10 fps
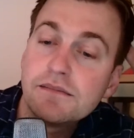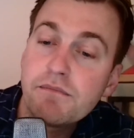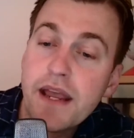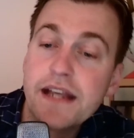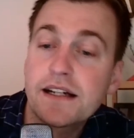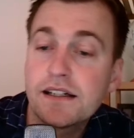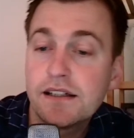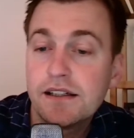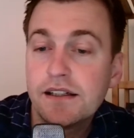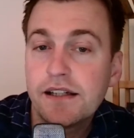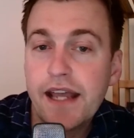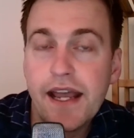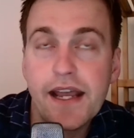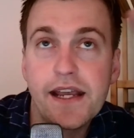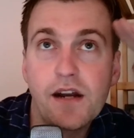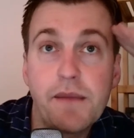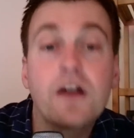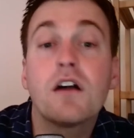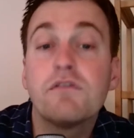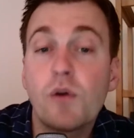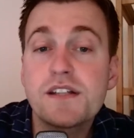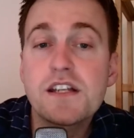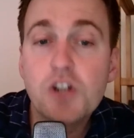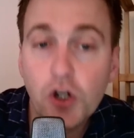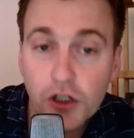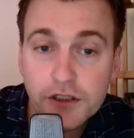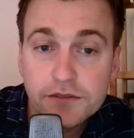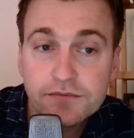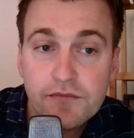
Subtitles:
make our voices heard,